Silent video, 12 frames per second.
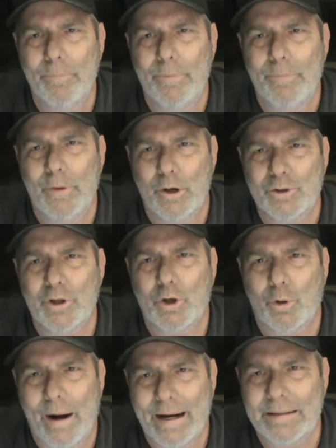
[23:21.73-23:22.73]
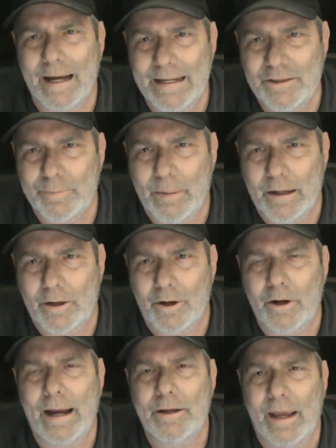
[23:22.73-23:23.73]
There's a correct ice
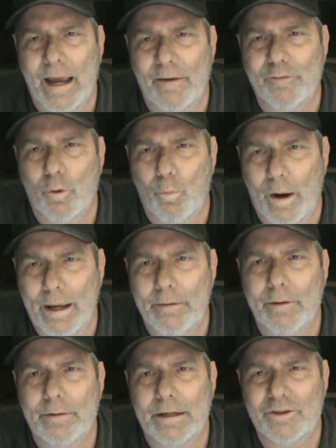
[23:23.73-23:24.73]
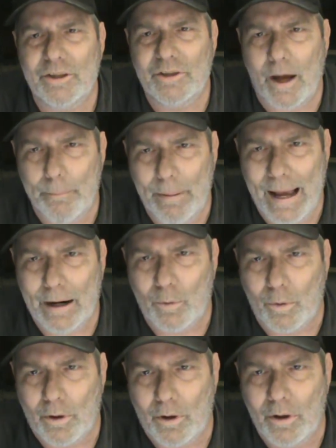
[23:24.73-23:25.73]
maker, and you have to wait because it's on back
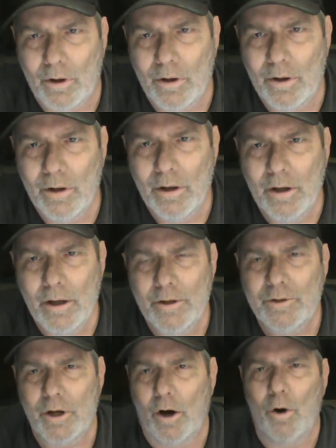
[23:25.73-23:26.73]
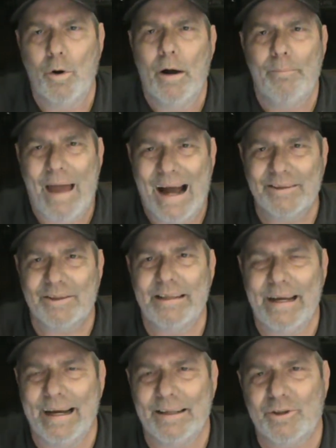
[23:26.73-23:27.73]
order. So that's
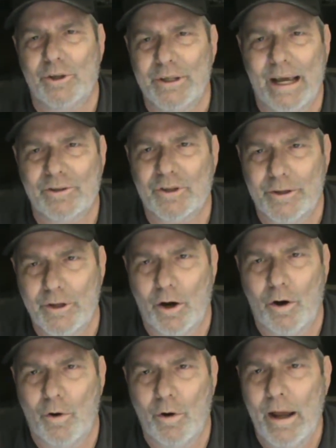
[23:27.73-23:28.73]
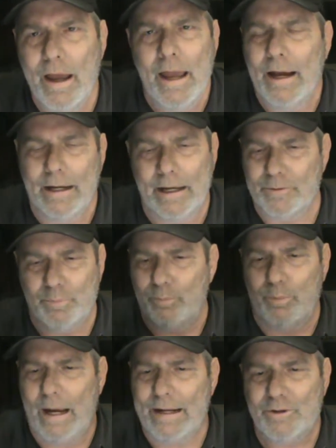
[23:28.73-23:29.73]
the answer, yes and no, because
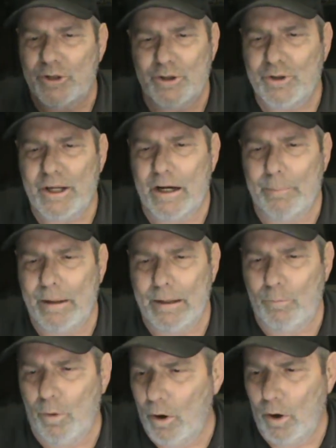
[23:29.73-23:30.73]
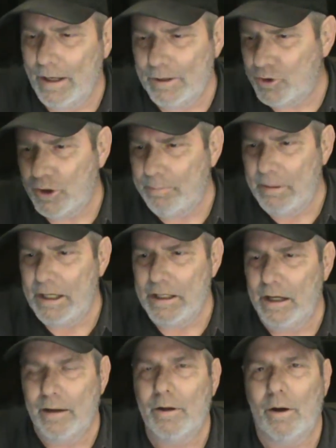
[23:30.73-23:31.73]
it's just going to be, well, it should
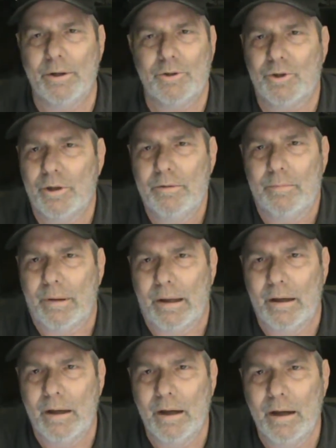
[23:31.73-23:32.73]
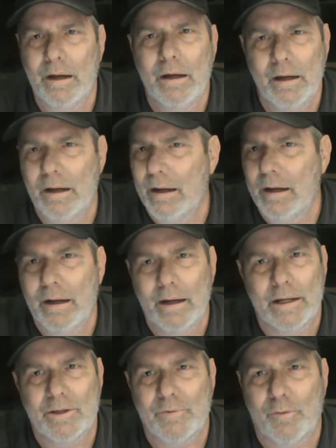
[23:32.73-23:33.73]
be. No, it shouldn't be.
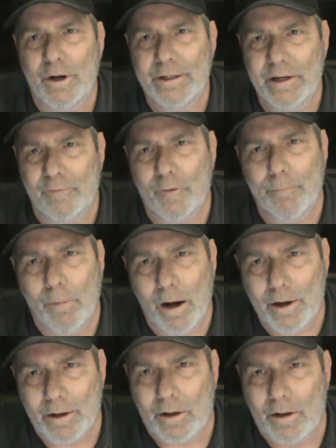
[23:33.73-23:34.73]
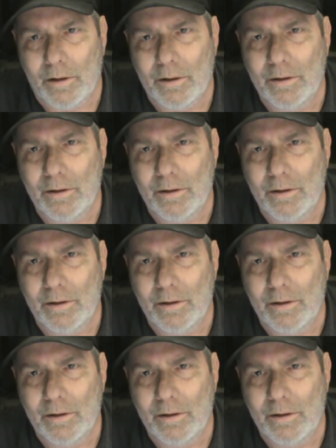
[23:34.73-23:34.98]
It's for a different model.